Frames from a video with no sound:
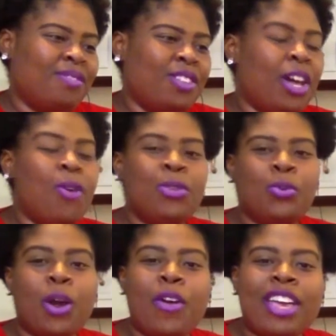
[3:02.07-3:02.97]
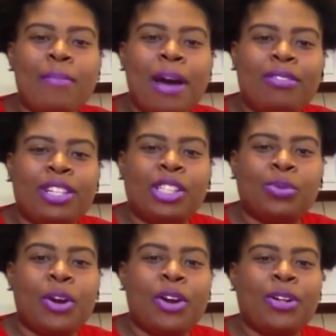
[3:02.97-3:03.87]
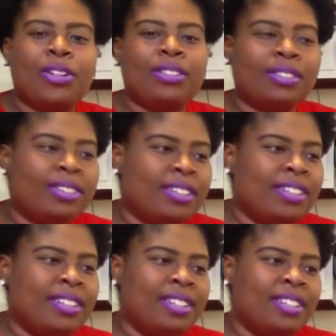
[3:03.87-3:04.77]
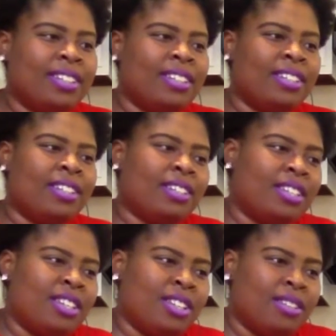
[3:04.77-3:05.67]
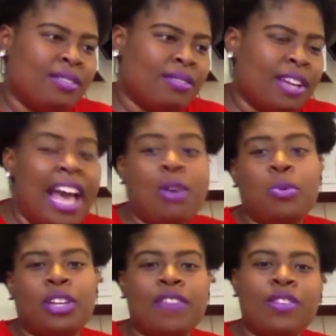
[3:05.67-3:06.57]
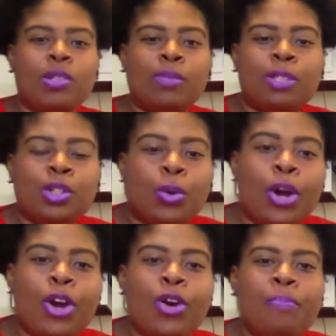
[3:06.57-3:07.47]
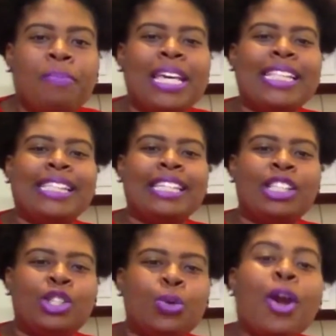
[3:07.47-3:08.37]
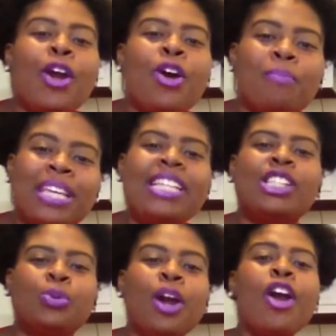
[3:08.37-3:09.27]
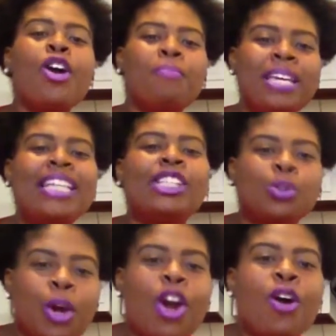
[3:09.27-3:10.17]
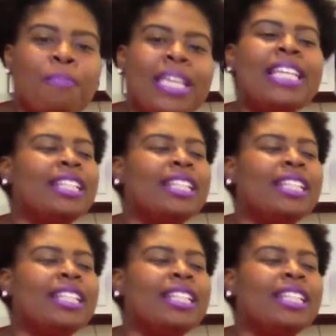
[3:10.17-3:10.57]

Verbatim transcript: Don't worry about the squirrel. Yes. I will give you some squirrel meat. Squirrel meat. Squirrel meat. Squirrel meat.